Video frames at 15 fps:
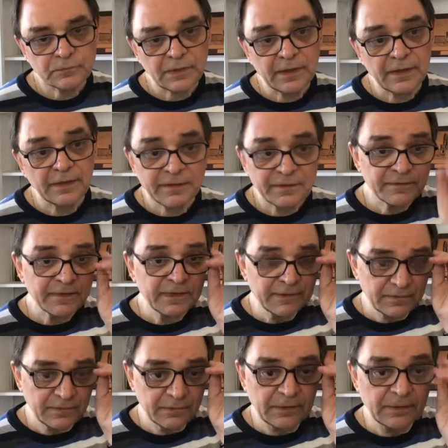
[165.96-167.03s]
other
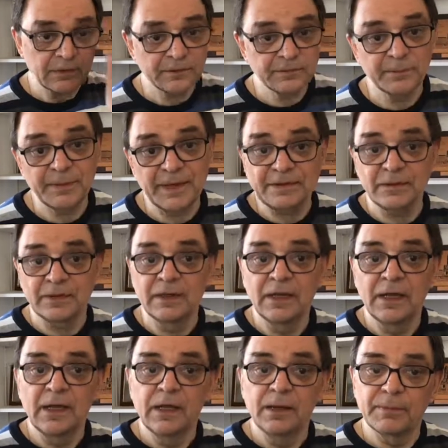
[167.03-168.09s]
things you can also bet on,
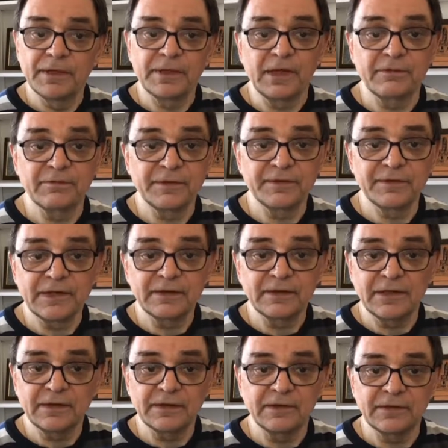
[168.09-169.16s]
but everything
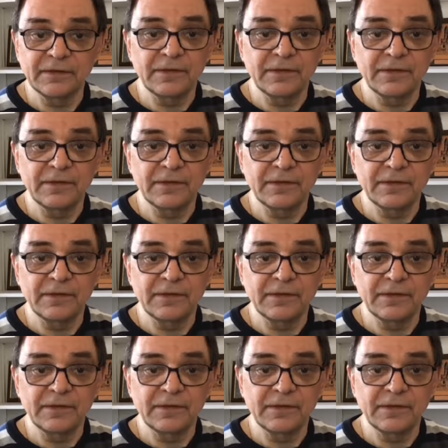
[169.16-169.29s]
that